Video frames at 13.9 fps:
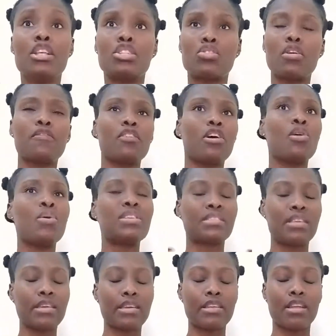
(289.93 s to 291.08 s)
So if you're always
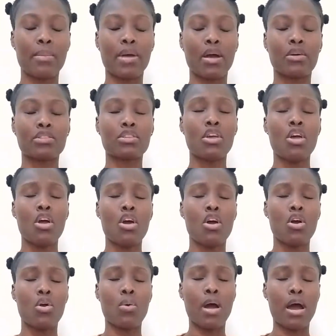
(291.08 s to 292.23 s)
thinking about,
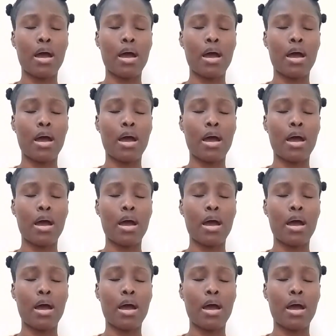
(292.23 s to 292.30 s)
oh,